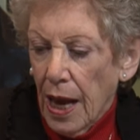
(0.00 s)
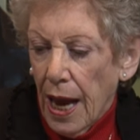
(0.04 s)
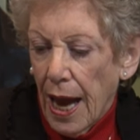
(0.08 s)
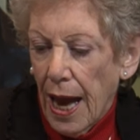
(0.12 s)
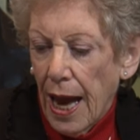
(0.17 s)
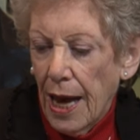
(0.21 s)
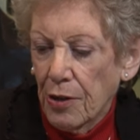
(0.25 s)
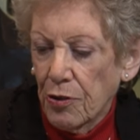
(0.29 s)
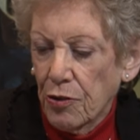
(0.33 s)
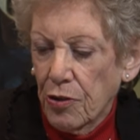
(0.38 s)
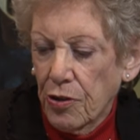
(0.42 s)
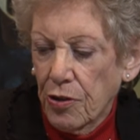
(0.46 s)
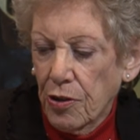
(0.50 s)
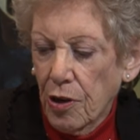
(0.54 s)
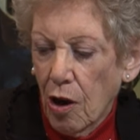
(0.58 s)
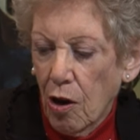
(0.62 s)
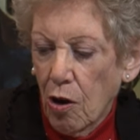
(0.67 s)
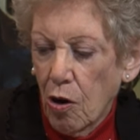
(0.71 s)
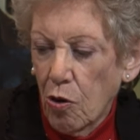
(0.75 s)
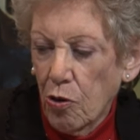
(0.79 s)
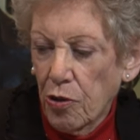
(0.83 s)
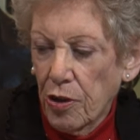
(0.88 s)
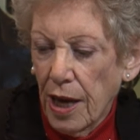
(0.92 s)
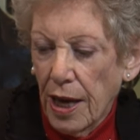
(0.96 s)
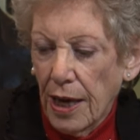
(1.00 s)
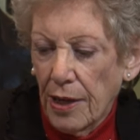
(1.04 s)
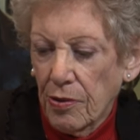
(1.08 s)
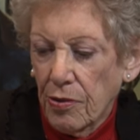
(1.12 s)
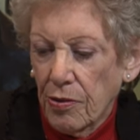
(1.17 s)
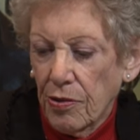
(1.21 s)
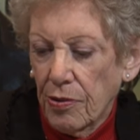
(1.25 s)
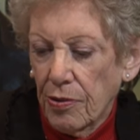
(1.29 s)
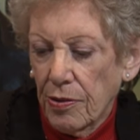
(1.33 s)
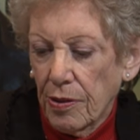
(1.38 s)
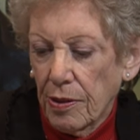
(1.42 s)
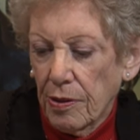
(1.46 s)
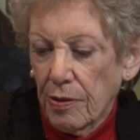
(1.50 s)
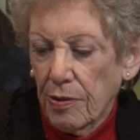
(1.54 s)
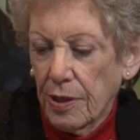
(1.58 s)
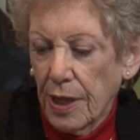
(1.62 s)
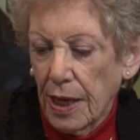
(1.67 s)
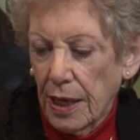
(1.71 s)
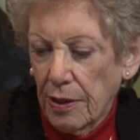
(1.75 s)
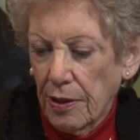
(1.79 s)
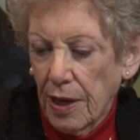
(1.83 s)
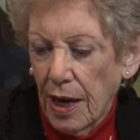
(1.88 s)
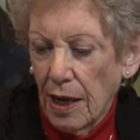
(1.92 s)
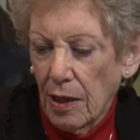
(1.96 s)
and so, yes,
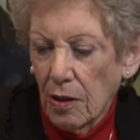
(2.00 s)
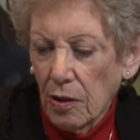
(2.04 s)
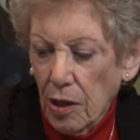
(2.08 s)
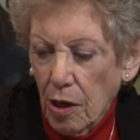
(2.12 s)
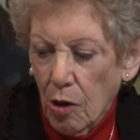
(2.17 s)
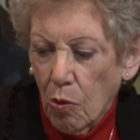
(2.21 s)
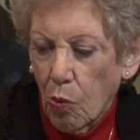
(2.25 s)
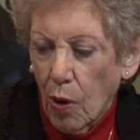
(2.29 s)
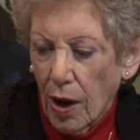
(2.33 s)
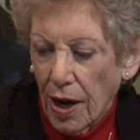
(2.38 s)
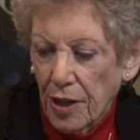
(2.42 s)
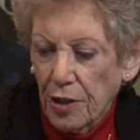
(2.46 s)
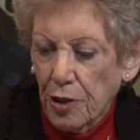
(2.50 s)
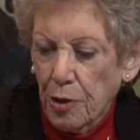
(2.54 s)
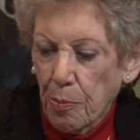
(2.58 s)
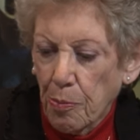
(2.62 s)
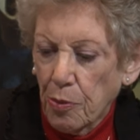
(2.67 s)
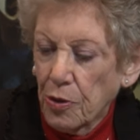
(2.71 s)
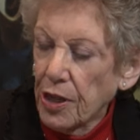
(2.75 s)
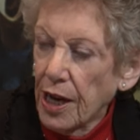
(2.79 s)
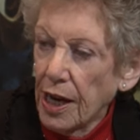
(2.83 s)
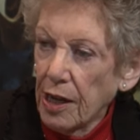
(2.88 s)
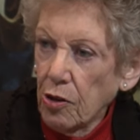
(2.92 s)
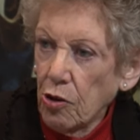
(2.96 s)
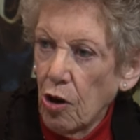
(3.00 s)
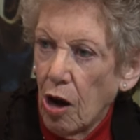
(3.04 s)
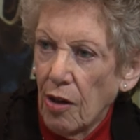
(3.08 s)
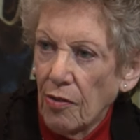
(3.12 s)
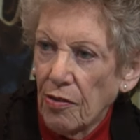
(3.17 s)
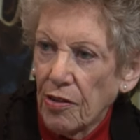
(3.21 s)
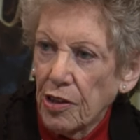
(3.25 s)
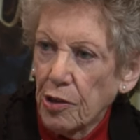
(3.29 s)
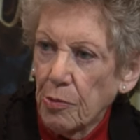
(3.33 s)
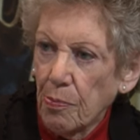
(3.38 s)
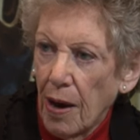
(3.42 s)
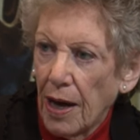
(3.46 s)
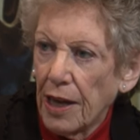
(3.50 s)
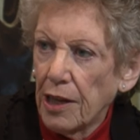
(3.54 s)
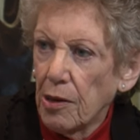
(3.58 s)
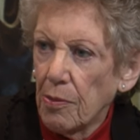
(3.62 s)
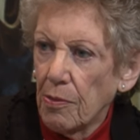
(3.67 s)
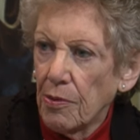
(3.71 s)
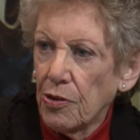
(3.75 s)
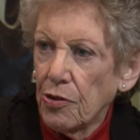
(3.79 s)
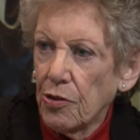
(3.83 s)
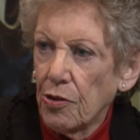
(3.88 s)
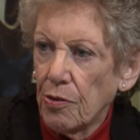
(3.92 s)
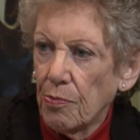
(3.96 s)
St. Helena wanted to protect all these
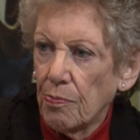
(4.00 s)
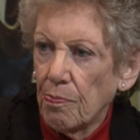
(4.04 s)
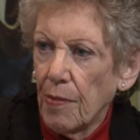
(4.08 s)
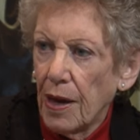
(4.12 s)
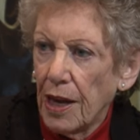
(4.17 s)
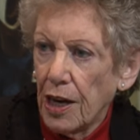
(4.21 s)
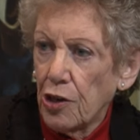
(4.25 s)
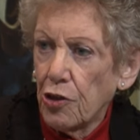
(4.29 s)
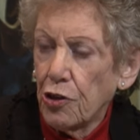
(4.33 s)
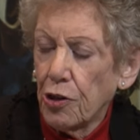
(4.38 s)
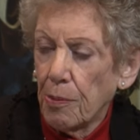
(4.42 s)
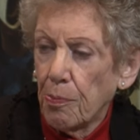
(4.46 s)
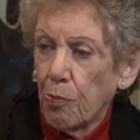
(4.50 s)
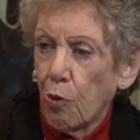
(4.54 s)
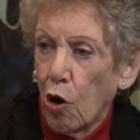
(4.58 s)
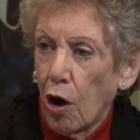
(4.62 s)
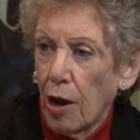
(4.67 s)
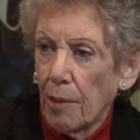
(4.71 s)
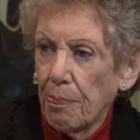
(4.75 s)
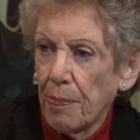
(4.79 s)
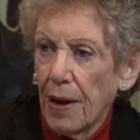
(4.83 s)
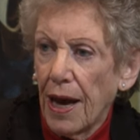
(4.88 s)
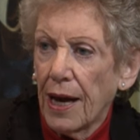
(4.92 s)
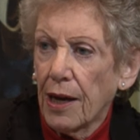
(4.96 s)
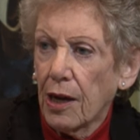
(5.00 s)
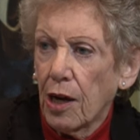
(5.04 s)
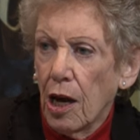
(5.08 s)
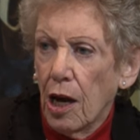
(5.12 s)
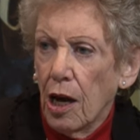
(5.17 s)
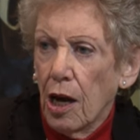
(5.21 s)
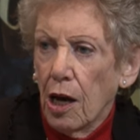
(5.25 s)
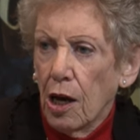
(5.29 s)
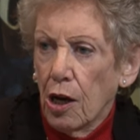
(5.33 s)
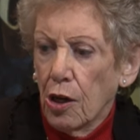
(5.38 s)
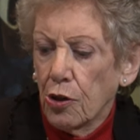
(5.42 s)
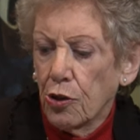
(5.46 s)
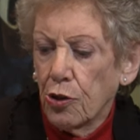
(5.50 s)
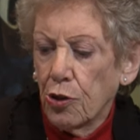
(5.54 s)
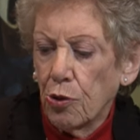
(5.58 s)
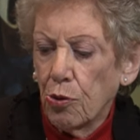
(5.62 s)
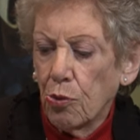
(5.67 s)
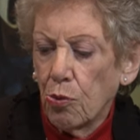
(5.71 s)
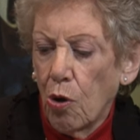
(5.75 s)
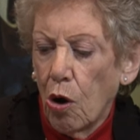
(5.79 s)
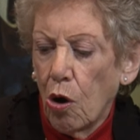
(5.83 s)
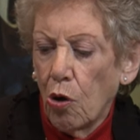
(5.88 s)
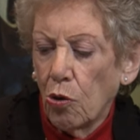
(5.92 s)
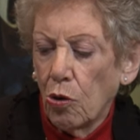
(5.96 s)
monuments, and many she brought back
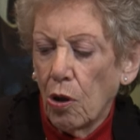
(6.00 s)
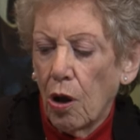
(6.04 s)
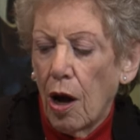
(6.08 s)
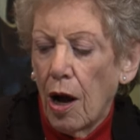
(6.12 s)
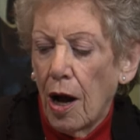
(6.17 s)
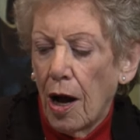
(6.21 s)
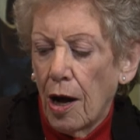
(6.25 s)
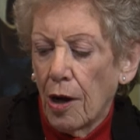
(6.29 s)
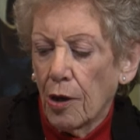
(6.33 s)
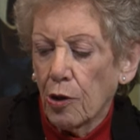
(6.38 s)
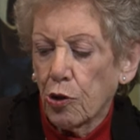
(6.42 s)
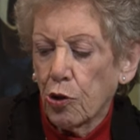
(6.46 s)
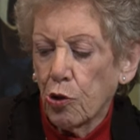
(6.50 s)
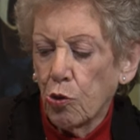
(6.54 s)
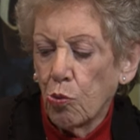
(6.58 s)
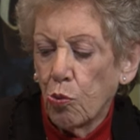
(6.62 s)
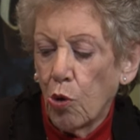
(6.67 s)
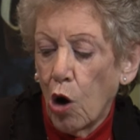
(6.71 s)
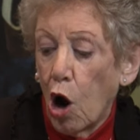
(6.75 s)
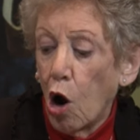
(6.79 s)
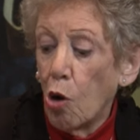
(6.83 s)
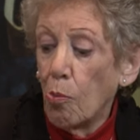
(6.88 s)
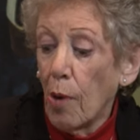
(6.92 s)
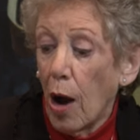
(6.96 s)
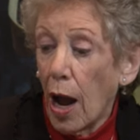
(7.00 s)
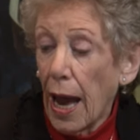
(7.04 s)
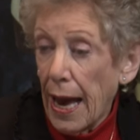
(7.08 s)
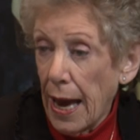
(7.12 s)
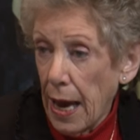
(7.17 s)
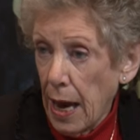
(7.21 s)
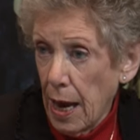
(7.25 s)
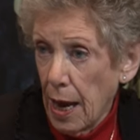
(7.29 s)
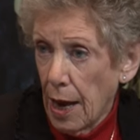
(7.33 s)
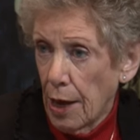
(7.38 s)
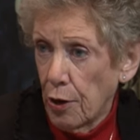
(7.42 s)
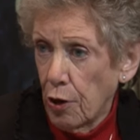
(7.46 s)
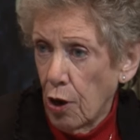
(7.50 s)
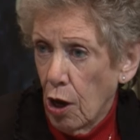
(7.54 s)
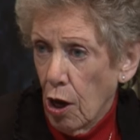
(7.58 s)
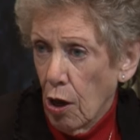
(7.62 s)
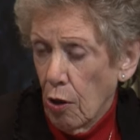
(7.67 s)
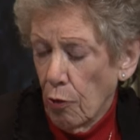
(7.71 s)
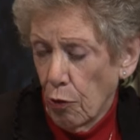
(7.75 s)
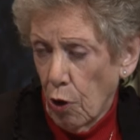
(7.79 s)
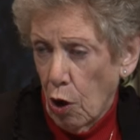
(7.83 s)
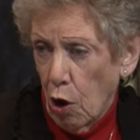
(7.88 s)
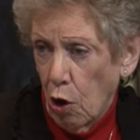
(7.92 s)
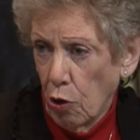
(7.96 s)
to, uh, to Rome. And
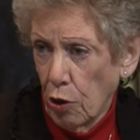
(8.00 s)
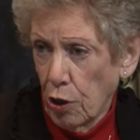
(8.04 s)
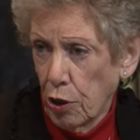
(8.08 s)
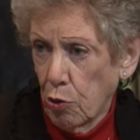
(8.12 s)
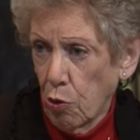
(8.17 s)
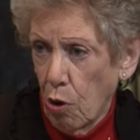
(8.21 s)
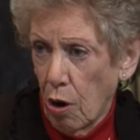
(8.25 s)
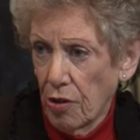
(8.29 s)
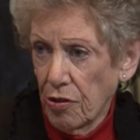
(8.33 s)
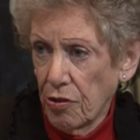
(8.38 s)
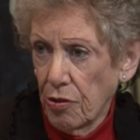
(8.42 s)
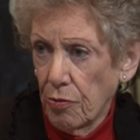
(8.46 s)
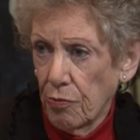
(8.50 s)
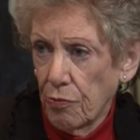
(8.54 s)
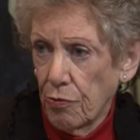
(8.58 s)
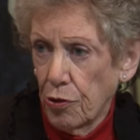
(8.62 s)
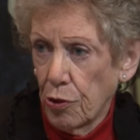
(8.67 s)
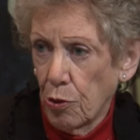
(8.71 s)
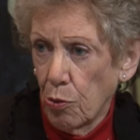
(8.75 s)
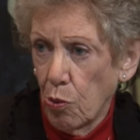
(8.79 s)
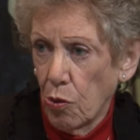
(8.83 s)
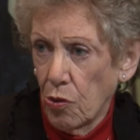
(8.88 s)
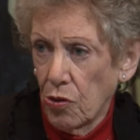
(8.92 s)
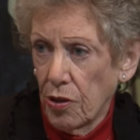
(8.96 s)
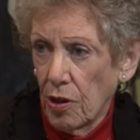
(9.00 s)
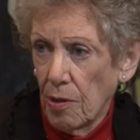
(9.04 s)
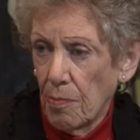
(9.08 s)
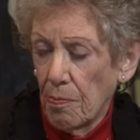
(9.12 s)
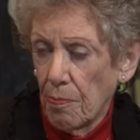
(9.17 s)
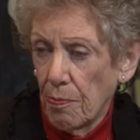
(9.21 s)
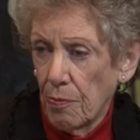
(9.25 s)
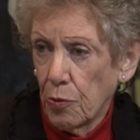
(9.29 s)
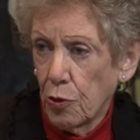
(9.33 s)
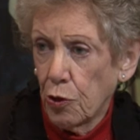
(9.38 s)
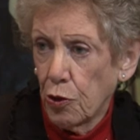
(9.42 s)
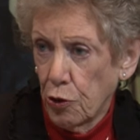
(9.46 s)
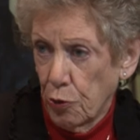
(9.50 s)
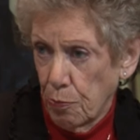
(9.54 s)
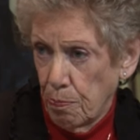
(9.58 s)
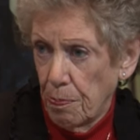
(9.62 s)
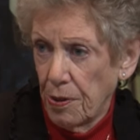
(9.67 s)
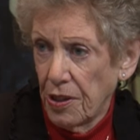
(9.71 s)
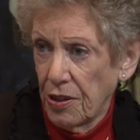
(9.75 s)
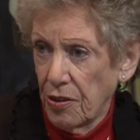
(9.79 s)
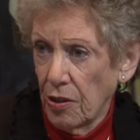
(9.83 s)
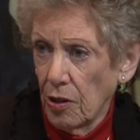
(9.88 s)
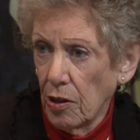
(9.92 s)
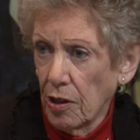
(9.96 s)
the Holy Cross of Jerusalem
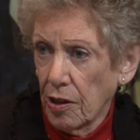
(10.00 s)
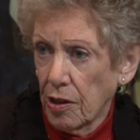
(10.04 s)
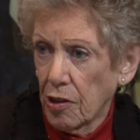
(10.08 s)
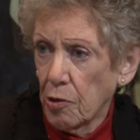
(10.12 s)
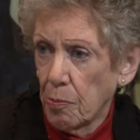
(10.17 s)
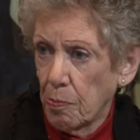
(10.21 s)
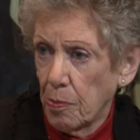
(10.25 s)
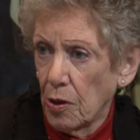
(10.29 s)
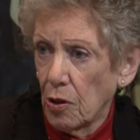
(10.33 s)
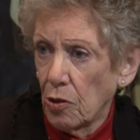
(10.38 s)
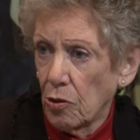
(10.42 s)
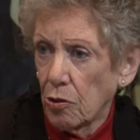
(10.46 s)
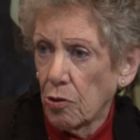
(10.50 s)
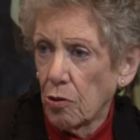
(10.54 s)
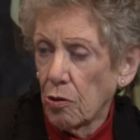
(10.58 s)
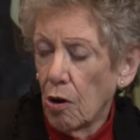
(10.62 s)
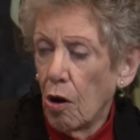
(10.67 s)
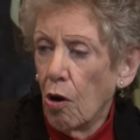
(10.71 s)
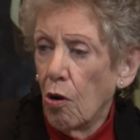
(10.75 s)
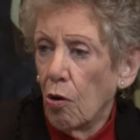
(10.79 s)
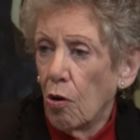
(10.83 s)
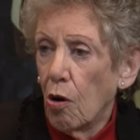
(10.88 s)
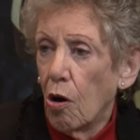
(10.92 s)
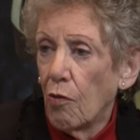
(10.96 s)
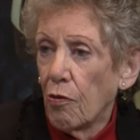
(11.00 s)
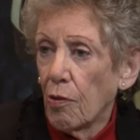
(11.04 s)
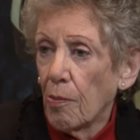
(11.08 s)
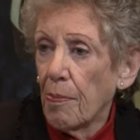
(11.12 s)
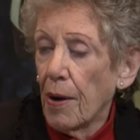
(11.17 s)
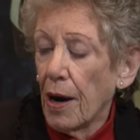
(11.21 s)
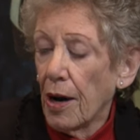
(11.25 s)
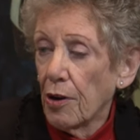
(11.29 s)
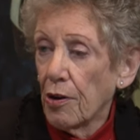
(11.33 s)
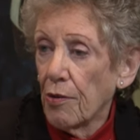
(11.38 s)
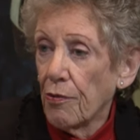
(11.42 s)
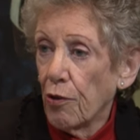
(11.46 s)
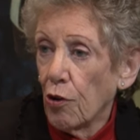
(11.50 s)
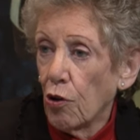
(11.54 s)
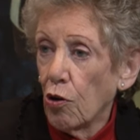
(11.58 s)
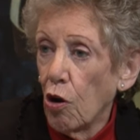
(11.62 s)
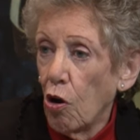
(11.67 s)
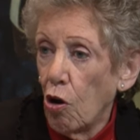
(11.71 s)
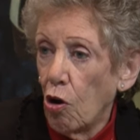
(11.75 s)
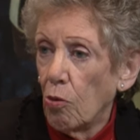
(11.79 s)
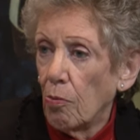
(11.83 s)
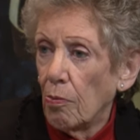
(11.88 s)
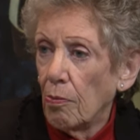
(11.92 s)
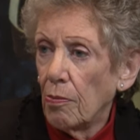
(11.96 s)
Basilica is built over part of her
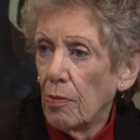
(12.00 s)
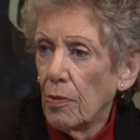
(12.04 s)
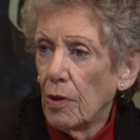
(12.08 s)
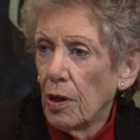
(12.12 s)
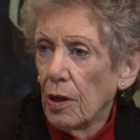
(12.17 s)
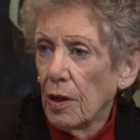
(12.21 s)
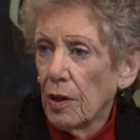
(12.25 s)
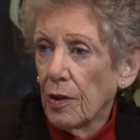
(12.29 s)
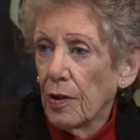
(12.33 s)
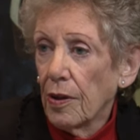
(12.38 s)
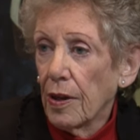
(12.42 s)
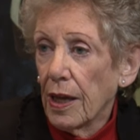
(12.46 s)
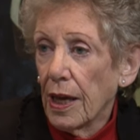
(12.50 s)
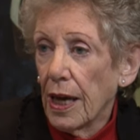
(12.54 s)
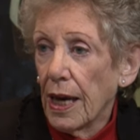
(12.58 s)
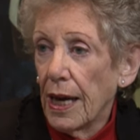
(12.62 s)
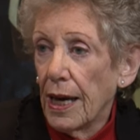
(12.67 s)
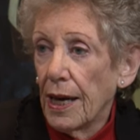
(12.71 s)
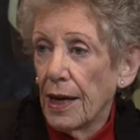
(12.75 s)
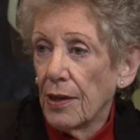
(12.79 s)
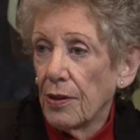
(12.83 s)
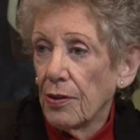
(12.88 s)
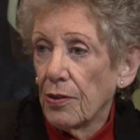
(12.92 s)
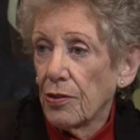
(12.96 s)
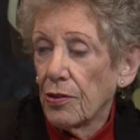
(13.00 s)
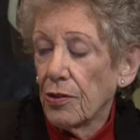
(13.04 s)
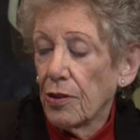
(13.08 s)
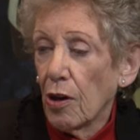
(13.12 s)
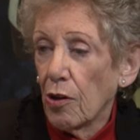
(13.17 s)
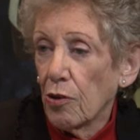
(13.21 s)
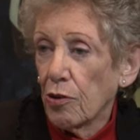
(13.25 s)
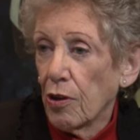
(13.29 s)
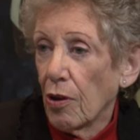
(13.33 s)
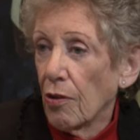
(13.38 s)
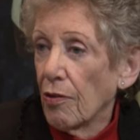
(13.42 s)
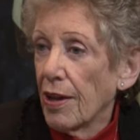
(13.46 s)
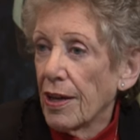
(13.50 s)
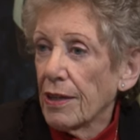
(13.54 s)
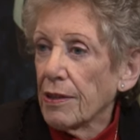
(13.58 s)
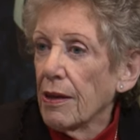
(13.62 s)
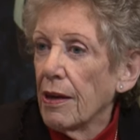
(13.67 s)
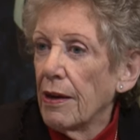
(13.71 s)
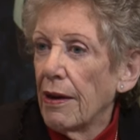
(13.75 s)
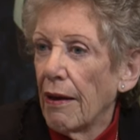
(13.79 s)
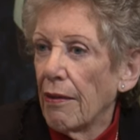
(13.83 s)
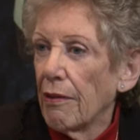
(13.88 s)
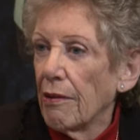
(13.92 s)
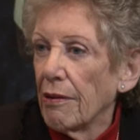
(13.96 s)
home. Mm-hmm. And so, so that's
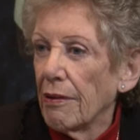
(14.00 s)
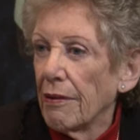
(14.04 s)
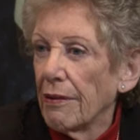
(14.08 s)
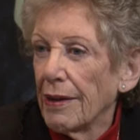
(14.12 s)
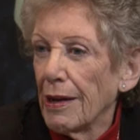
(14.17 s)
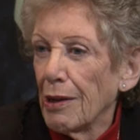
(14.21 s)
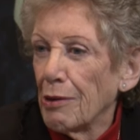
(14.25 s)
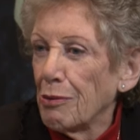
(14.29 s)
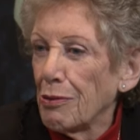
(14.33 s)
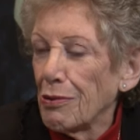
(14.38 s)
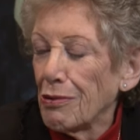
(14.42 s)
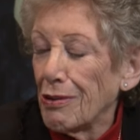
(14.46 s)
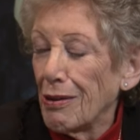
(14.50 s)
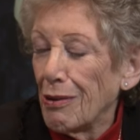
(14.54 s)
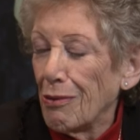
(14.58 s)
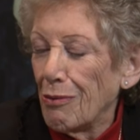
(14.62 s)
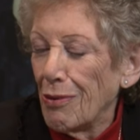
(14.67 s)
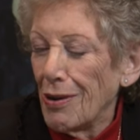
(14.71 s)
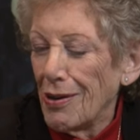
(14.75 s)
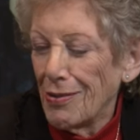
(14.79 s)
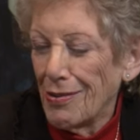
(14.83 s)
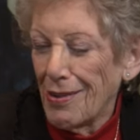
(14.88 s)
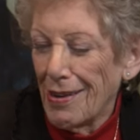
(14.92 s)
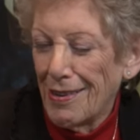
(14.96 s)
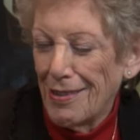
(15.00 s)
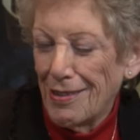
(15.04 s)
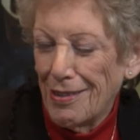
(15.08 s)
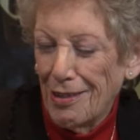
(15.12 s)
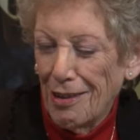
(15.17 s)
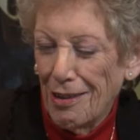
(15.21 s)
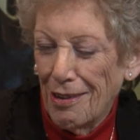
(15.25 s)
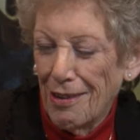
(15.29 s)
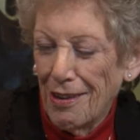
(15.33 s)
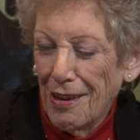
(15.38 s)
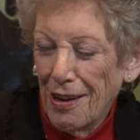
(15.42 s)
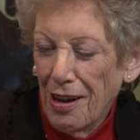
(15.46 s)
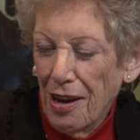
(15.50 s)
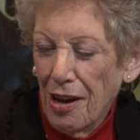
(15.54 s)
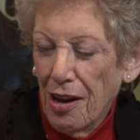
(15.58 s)
another interesting reason to,